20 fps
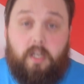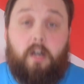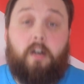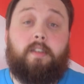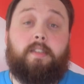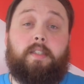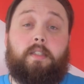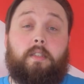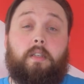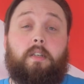are
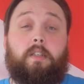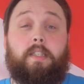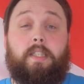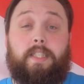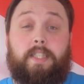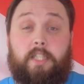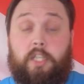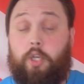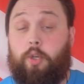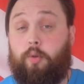
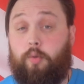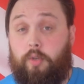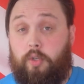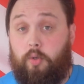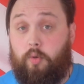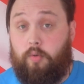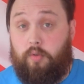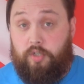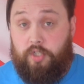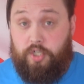sized to
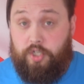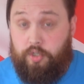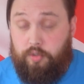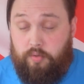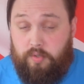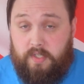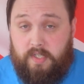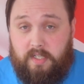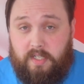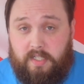your shoe
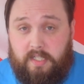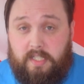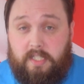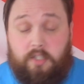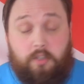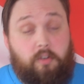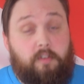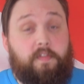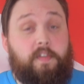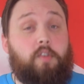size.
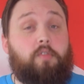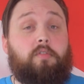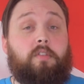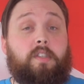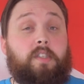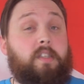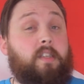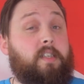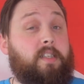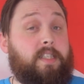So if you're a
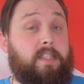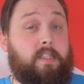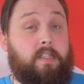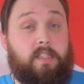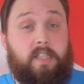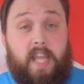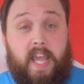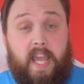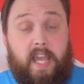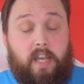size
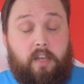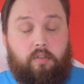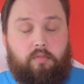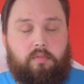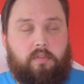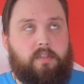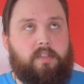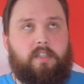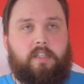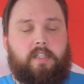10 or
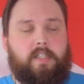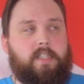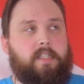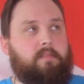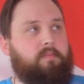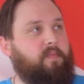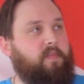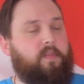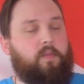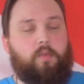a size
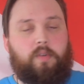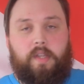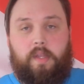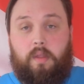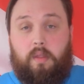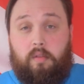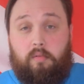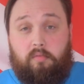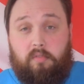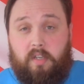
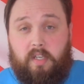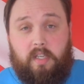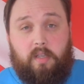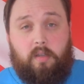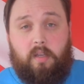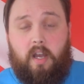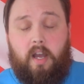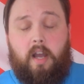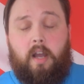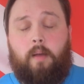43,
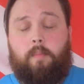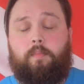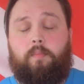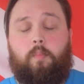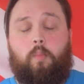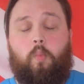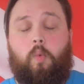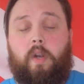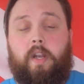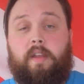
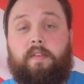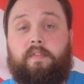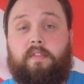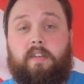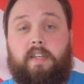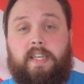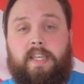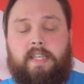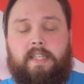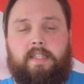whatever
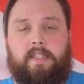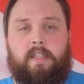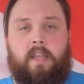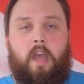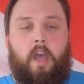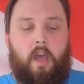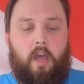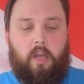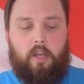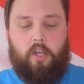it is,
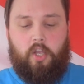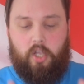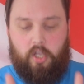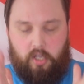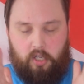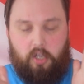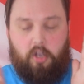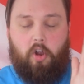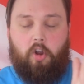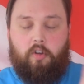
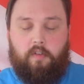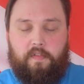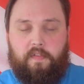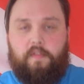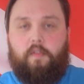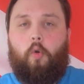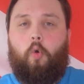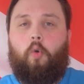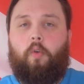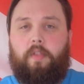go
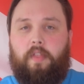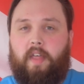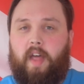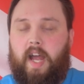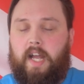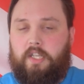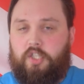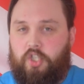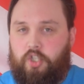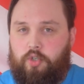for
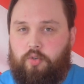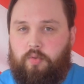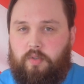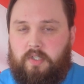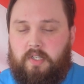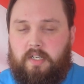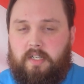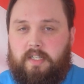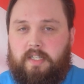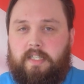that shoe
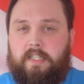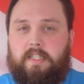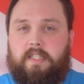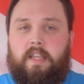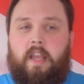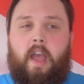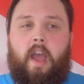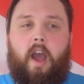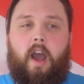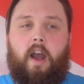size.
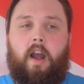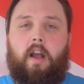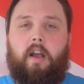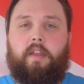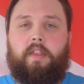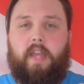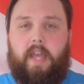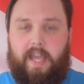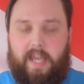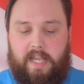
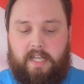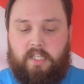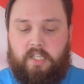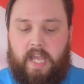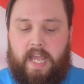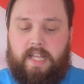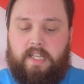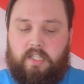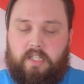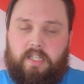They're
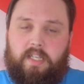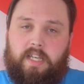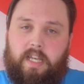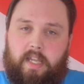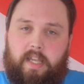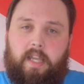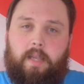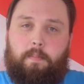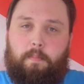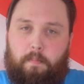
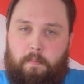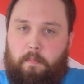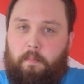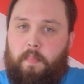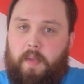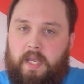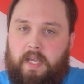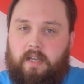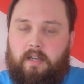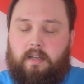intentionally
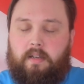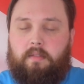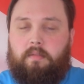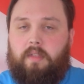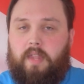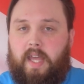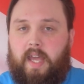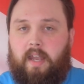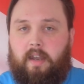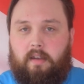bigger
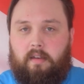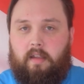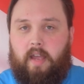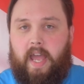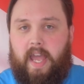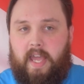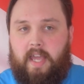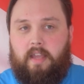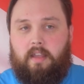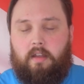than
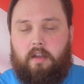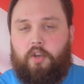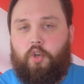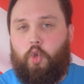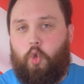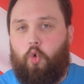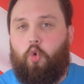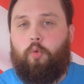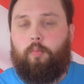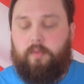a
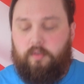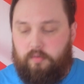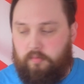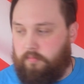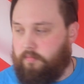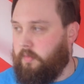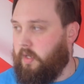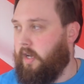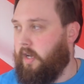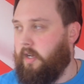normal
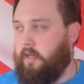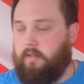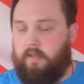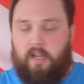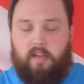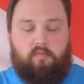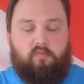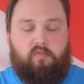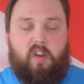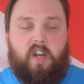
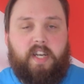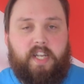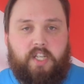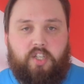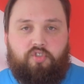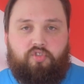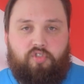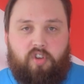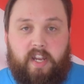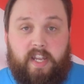like running
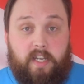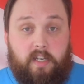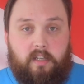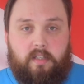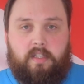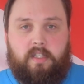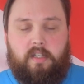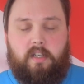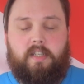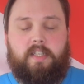trainer
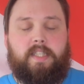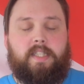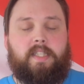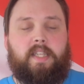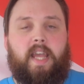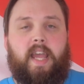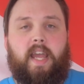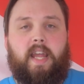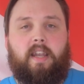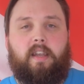size
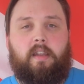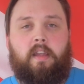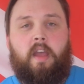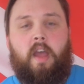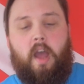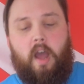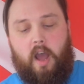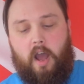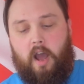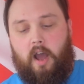
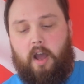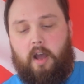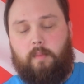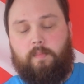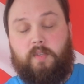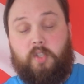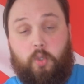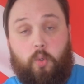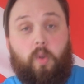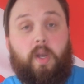10
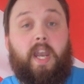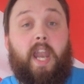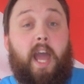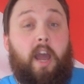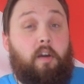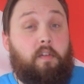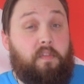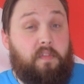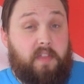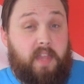to allow
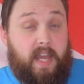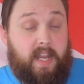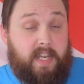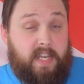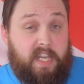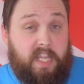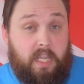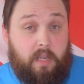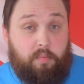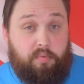for that
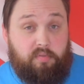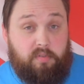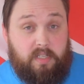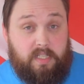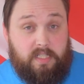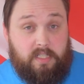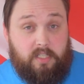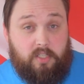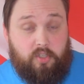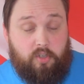
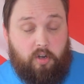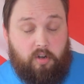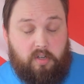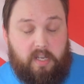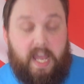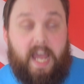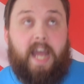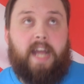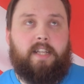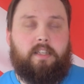neoprene sock,
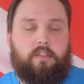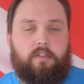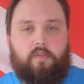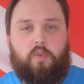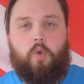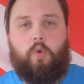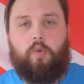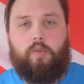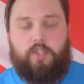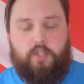and of
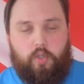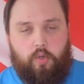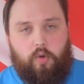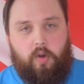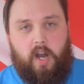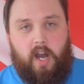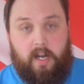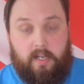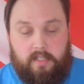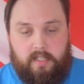course
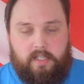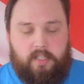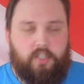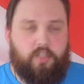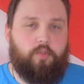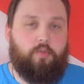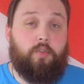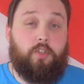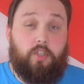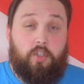your
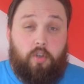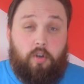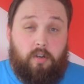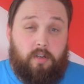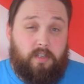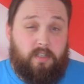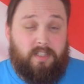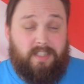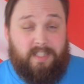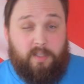undersuit sock
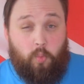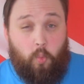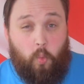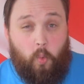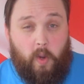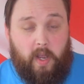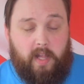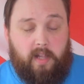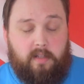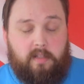as
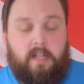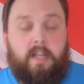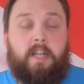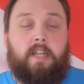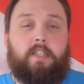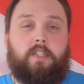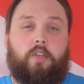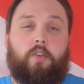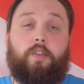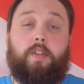well.
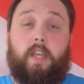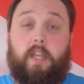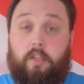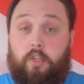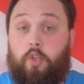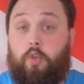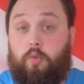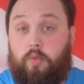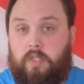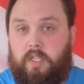So they're
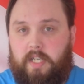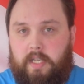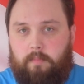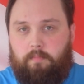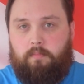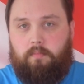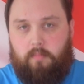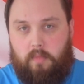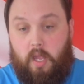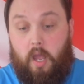usually
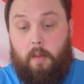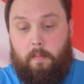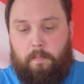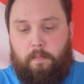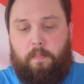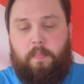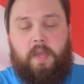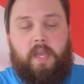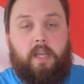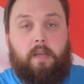a
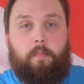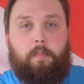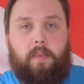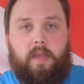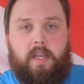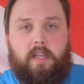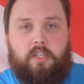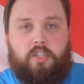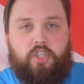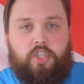big
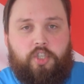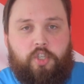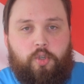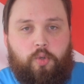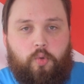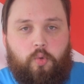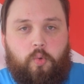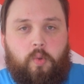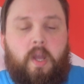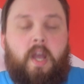shoe.
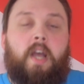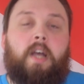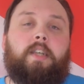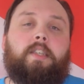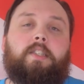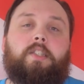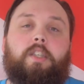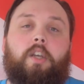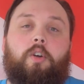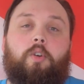
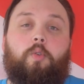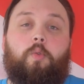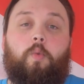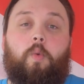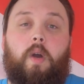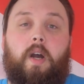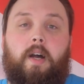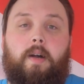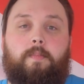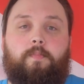
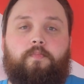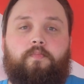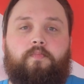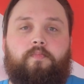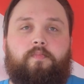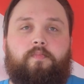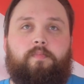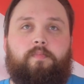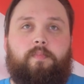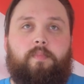So
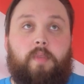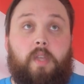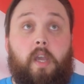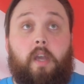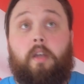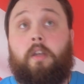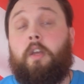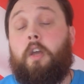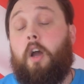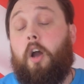yeah,
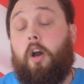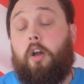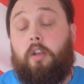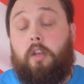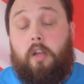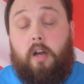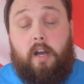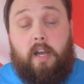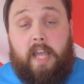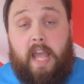
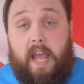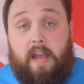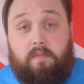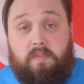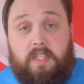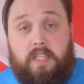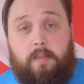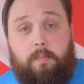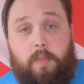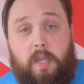I have
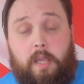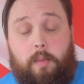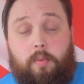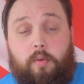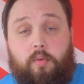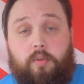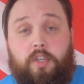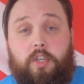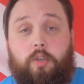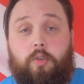seen
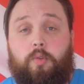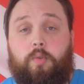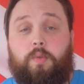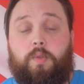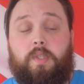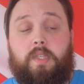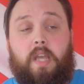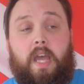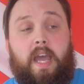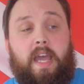people
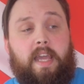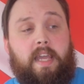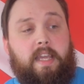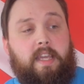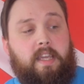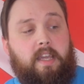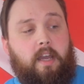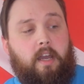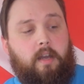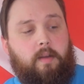use
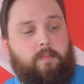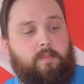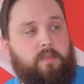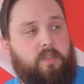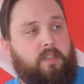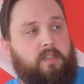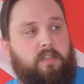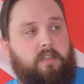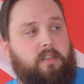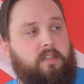a
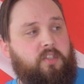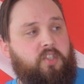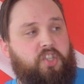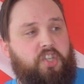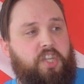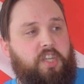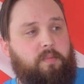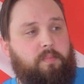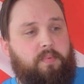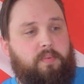just a
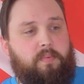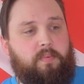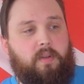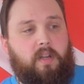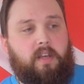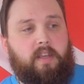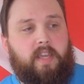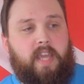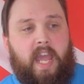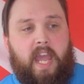cheap
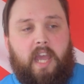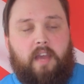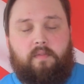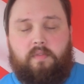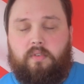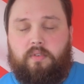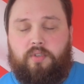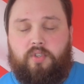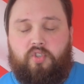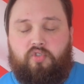like
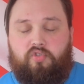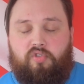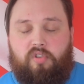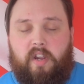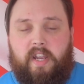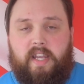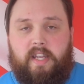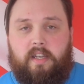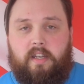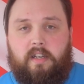canvas
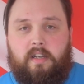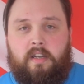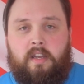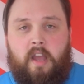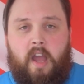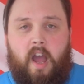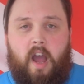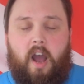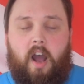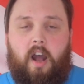trainer
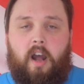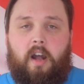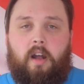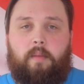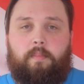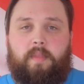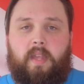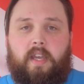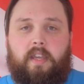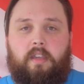
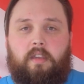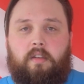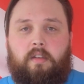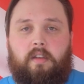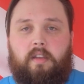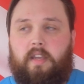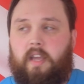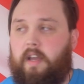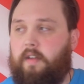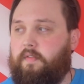that you
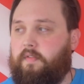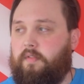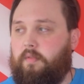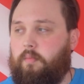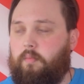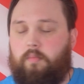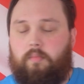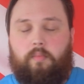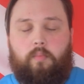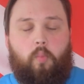can get from
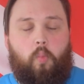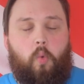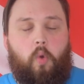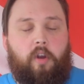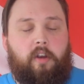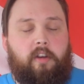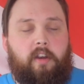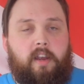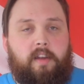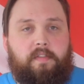
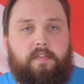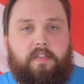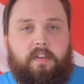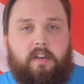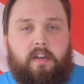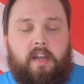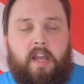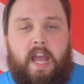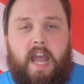wherever,